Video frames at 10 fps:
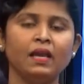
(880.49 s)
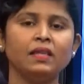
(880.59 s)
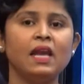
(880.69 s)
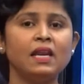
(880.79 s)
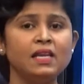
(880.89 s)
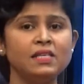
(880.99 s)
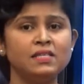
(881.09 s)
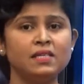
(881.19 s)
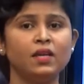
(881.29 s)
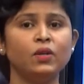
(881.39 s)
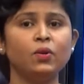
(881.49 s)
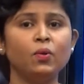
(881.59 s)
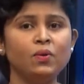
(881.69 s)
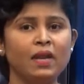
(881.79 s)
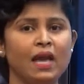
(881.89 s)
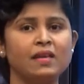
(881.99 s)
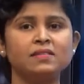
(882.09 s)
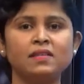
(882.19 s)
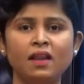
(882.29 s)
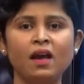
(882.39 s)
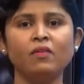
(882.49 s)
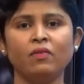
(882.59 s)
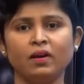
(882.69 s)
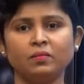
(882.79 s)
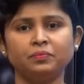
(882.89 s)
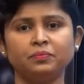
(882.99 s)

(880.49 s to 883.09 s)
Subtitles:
That is known as lava.